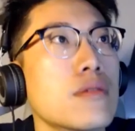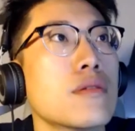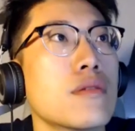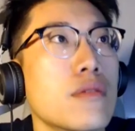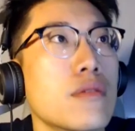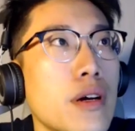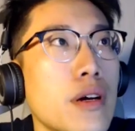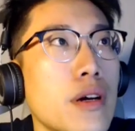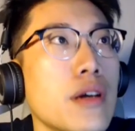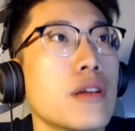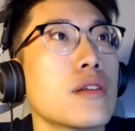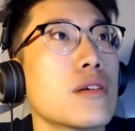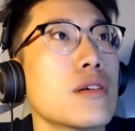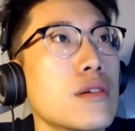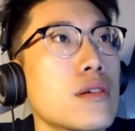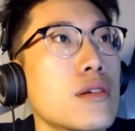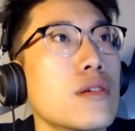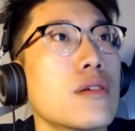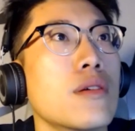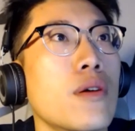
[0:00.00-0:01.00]
Right.
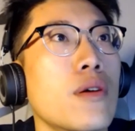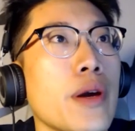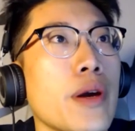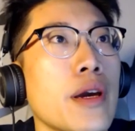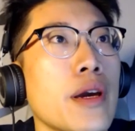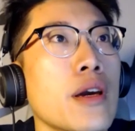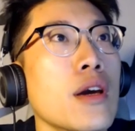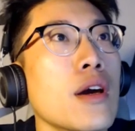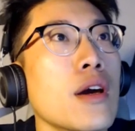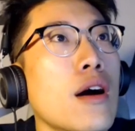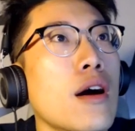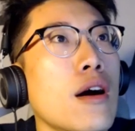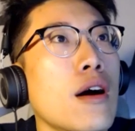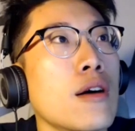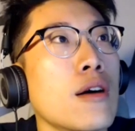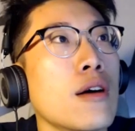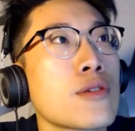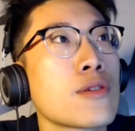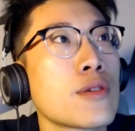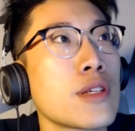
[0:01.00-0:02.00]
Okay.
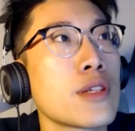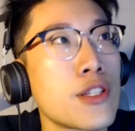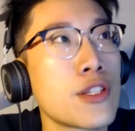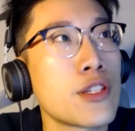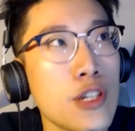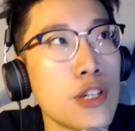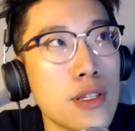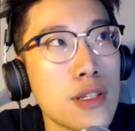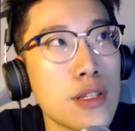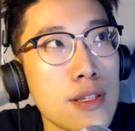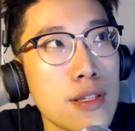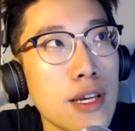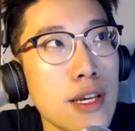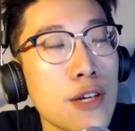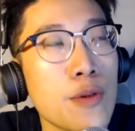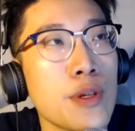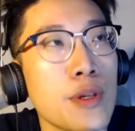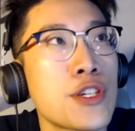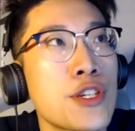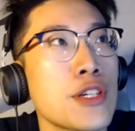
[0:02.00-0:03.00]
So this is just a
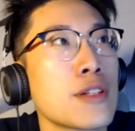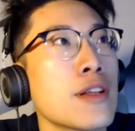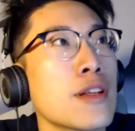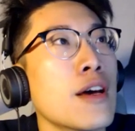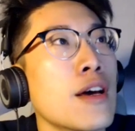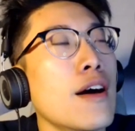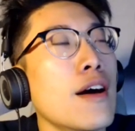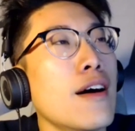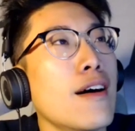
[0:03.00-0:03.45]
side question.